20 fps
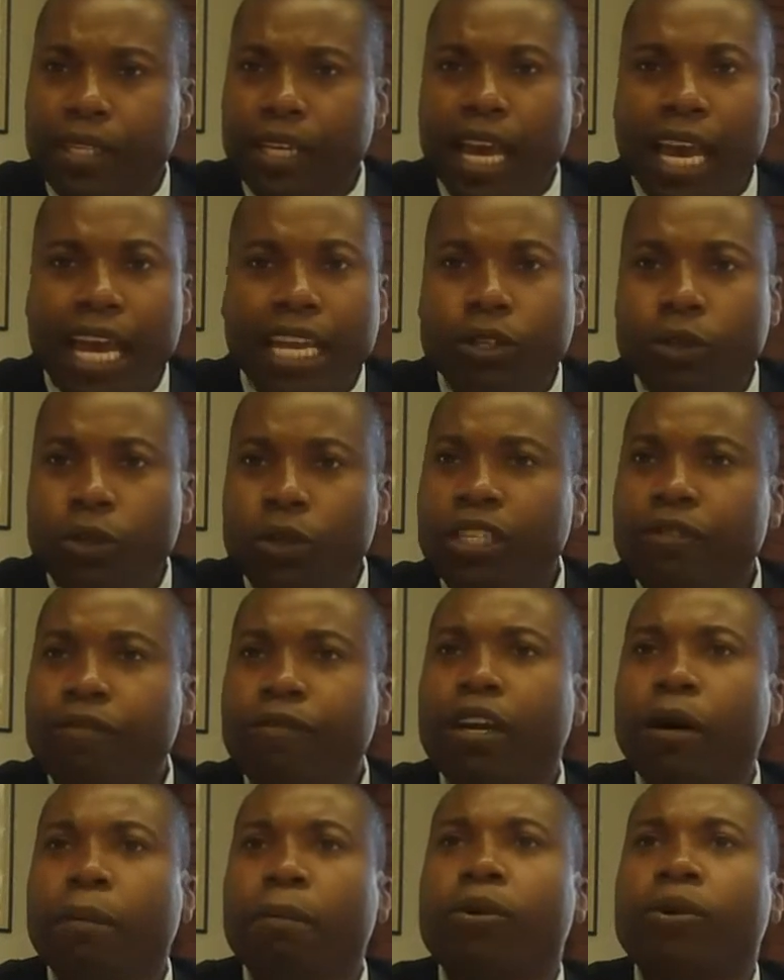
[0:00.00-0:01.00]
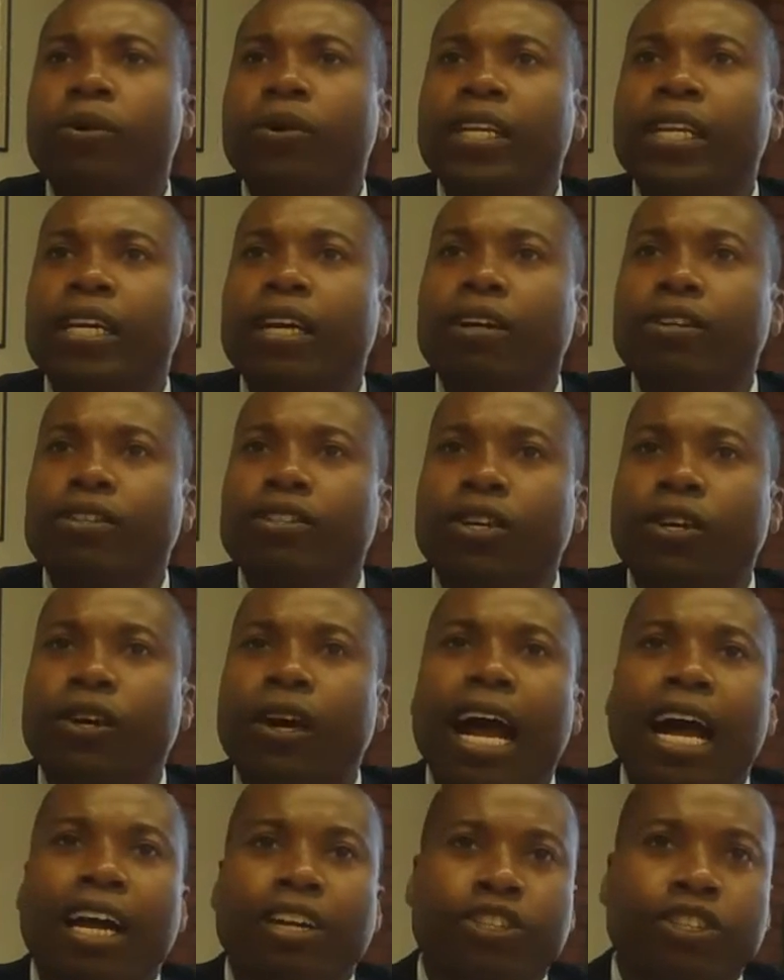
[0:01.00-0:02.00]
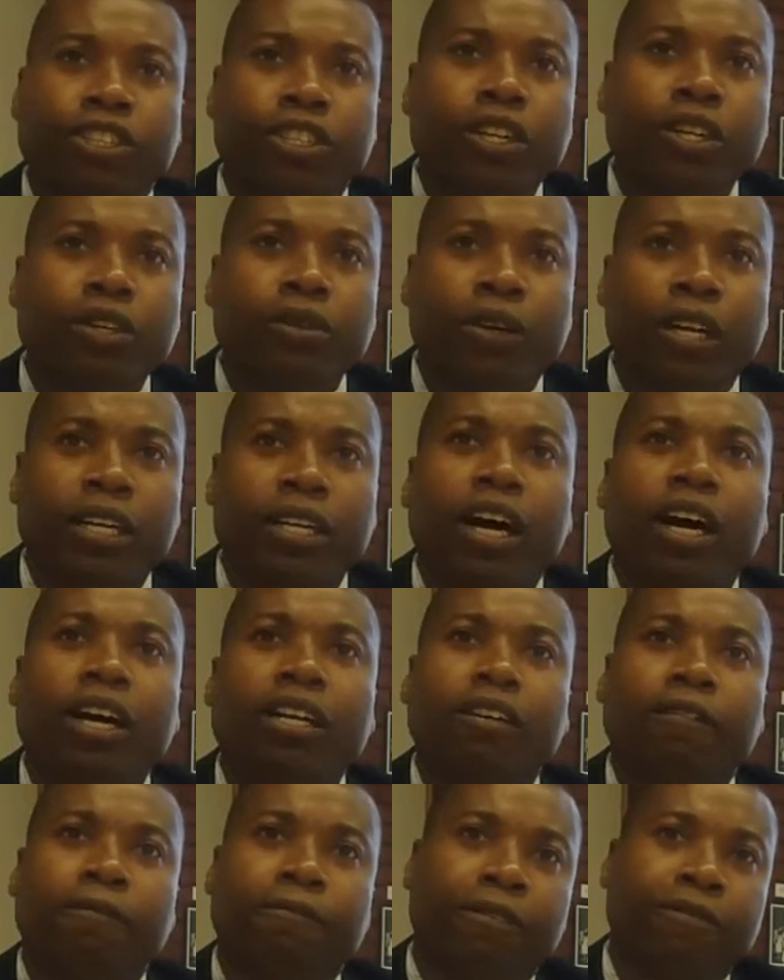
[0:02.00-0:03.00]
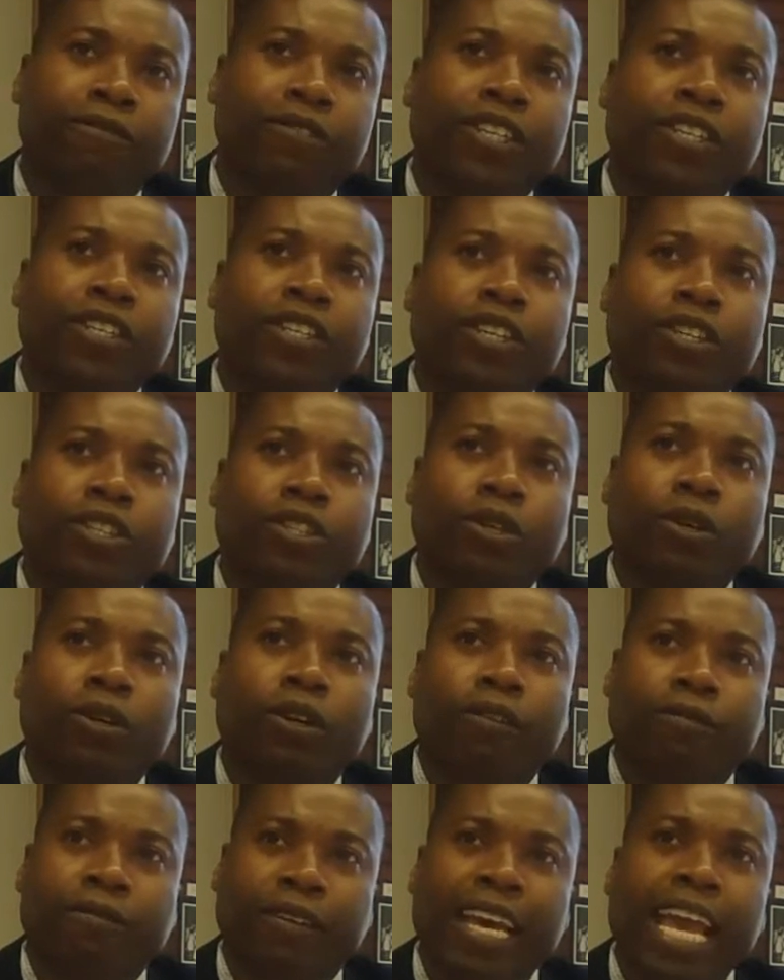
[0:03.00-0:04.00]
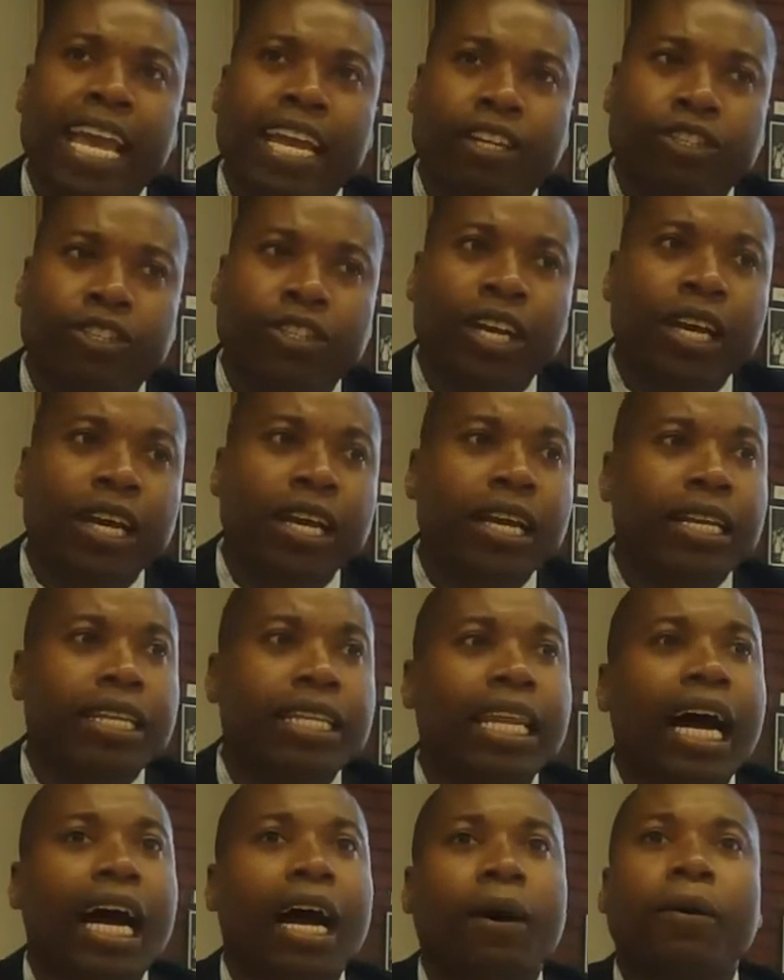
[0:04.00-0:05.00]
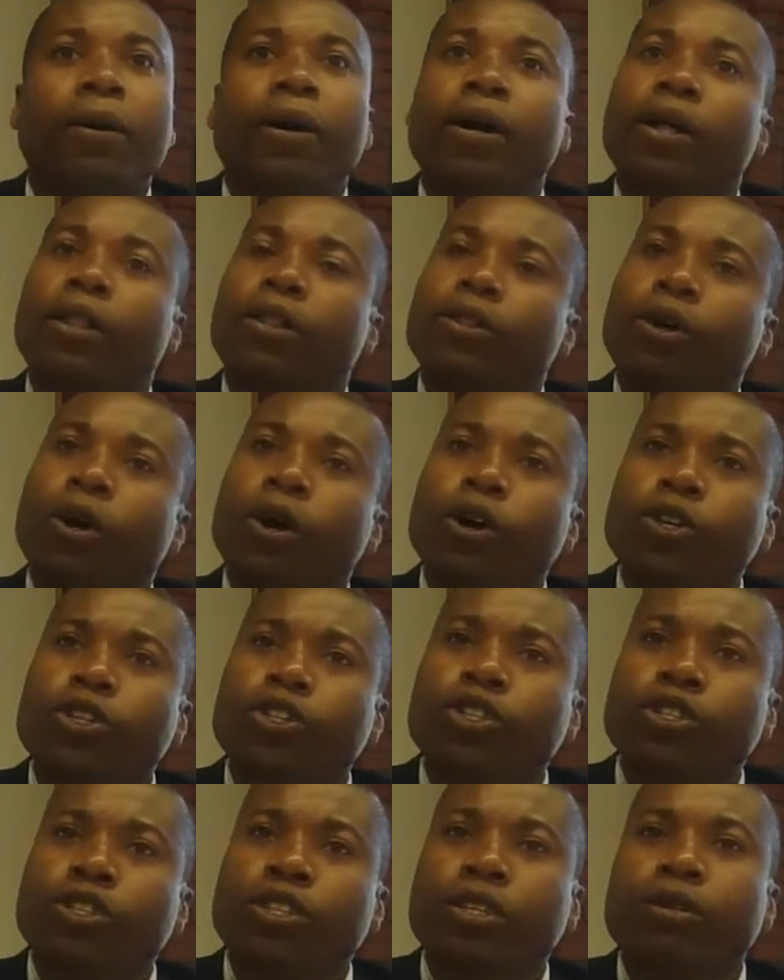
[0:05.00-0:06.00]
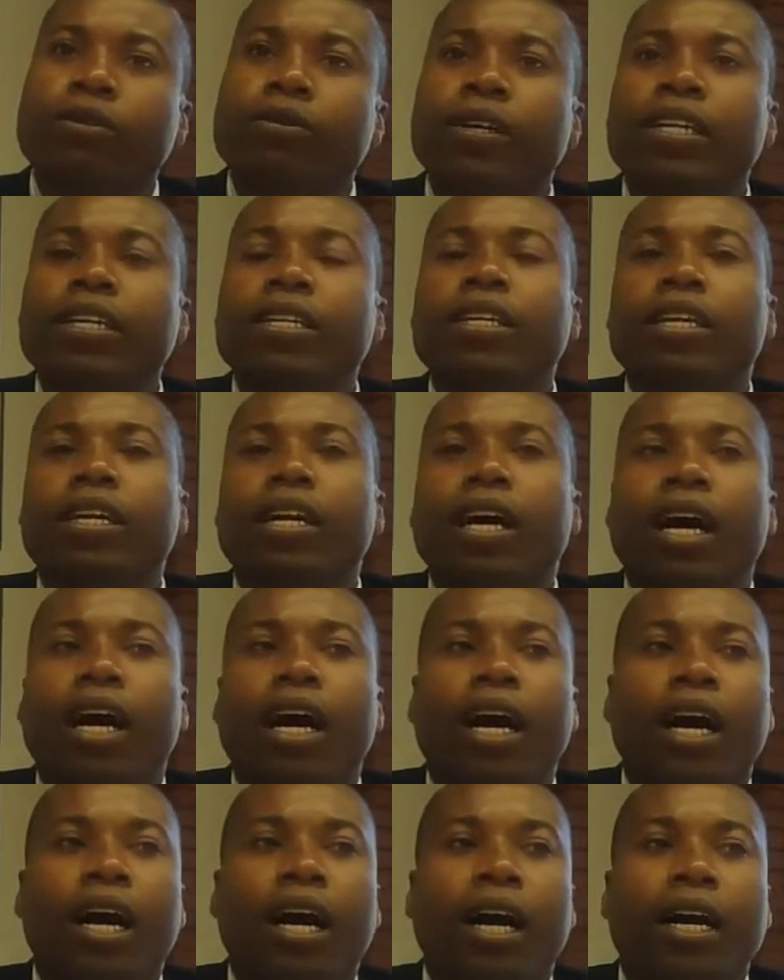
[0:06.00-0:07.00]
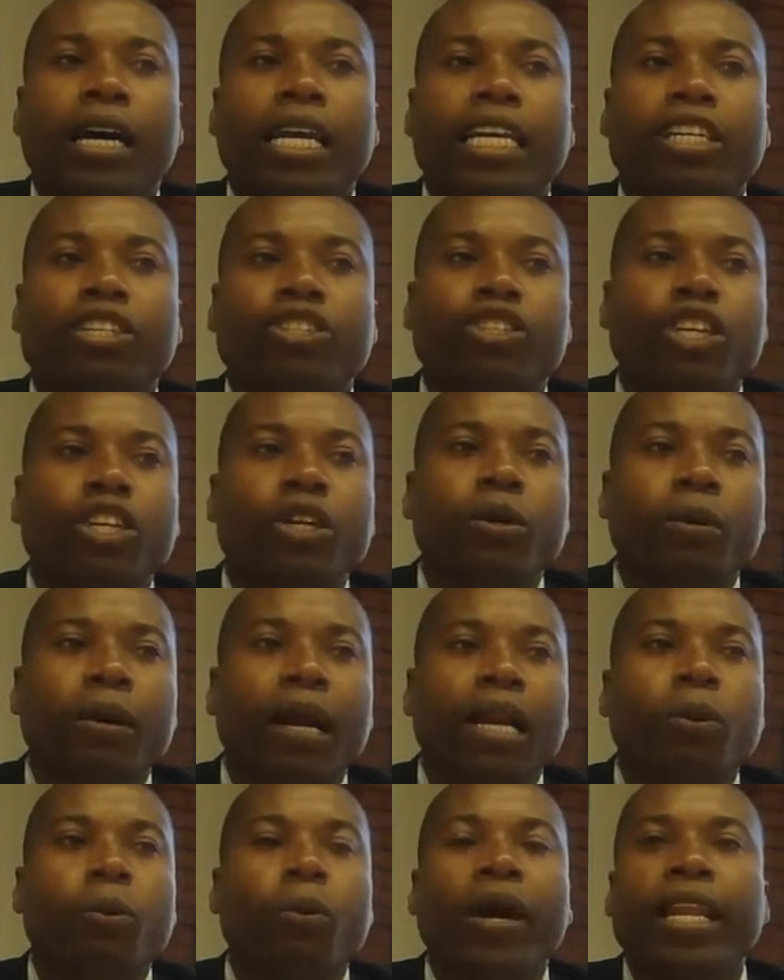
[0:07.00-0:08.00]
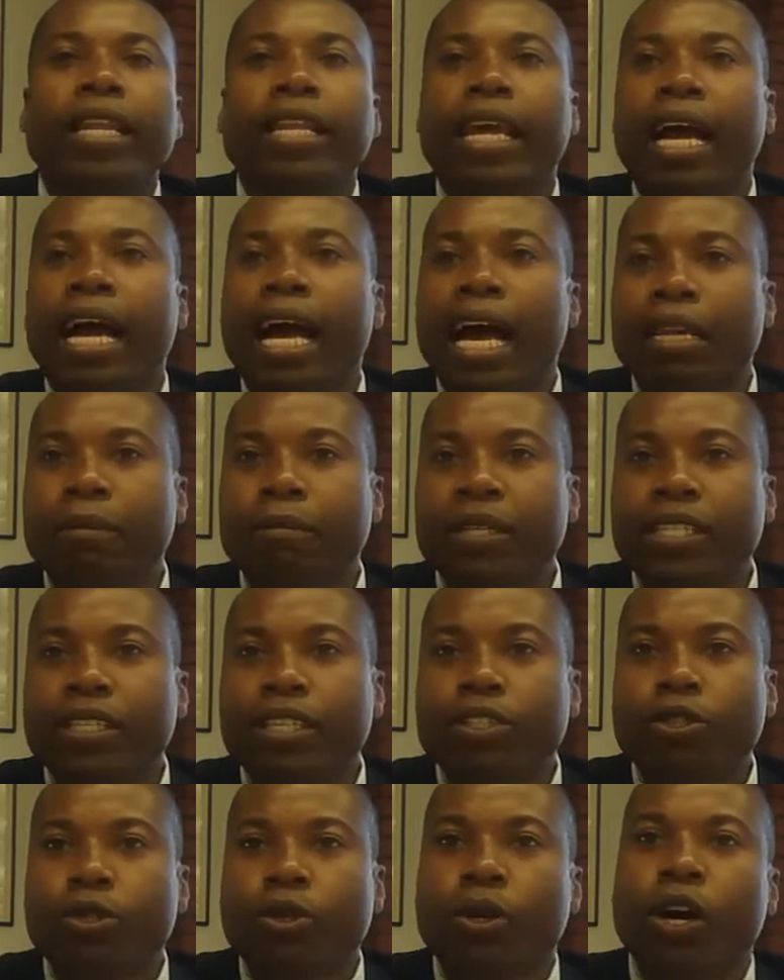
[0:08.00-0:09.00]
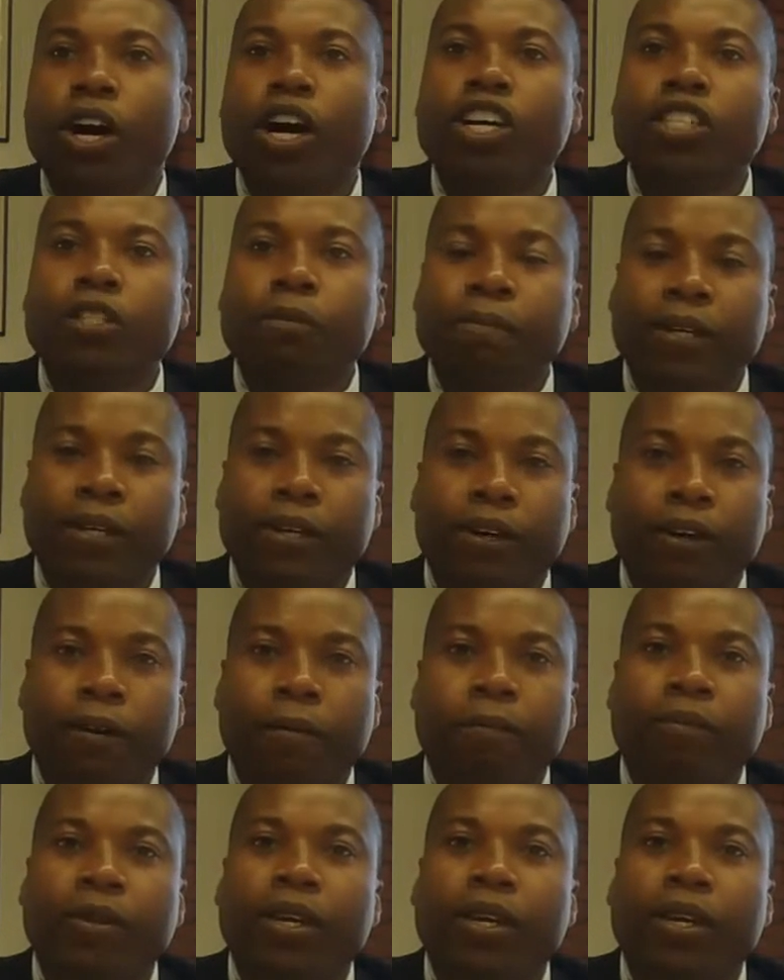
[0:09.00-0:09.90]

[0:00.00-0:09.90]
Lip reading: and who develop Buruli ulcer are children under 15 years old of age. Now, those children, in general, when they are admitted to hospital,